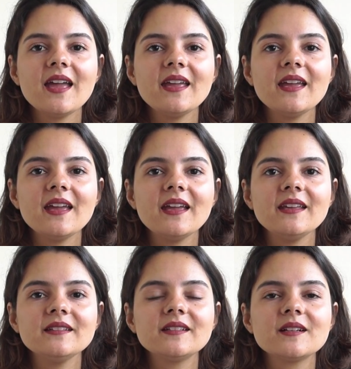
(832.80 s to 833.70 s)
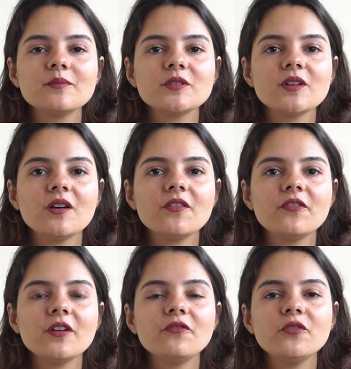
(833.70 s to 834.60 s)
in terms
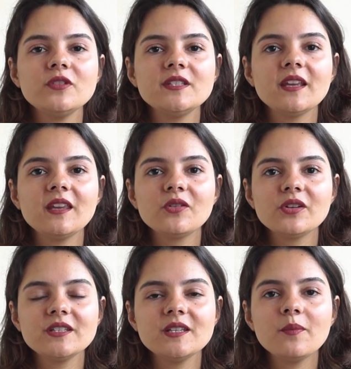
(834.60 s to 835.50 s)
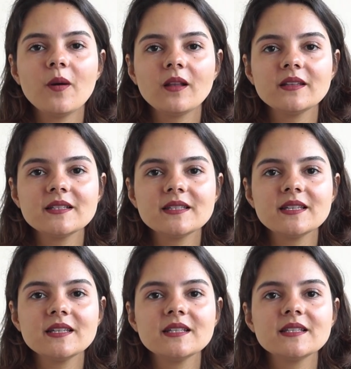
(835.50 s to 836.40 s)
of food security
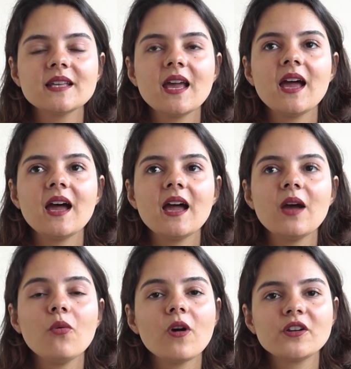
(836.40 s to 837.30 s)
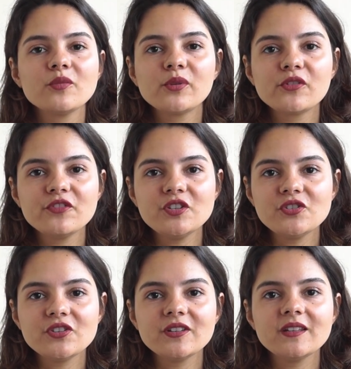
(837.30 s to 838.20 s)
policies, water
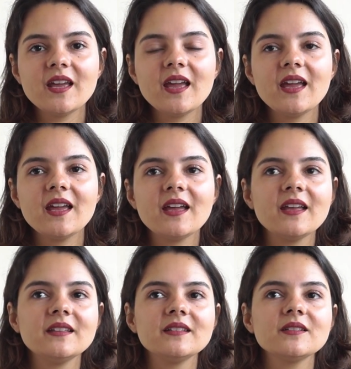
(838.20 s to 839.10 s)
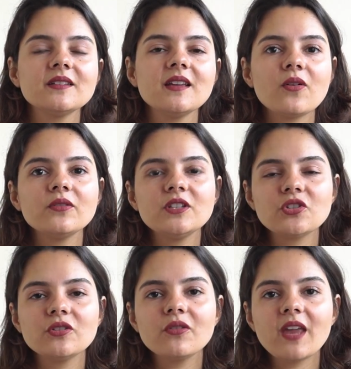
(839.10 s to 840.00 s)
provision, and
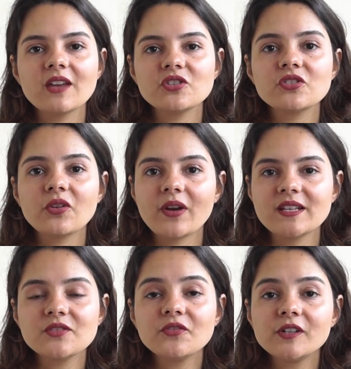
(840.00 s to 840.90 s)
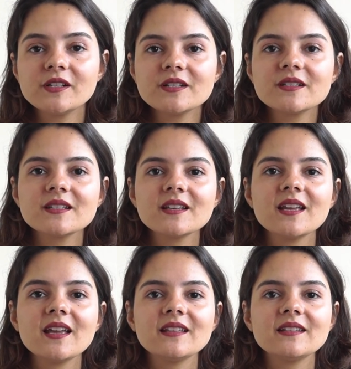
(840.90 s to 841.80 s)
conditional cash transfers
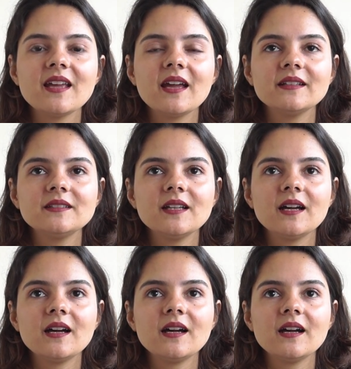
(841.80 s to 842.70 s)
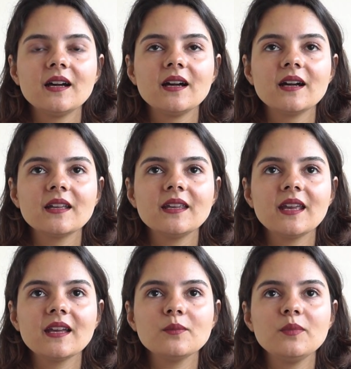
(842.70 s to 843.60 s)
that
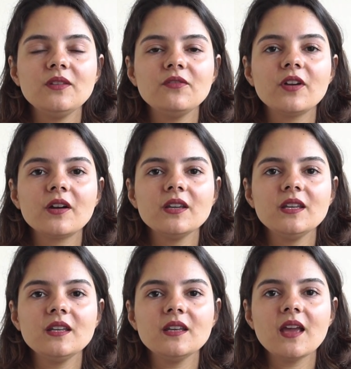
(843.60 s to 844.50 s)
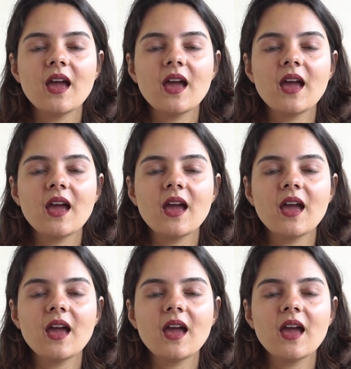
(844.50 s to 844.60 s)
can be very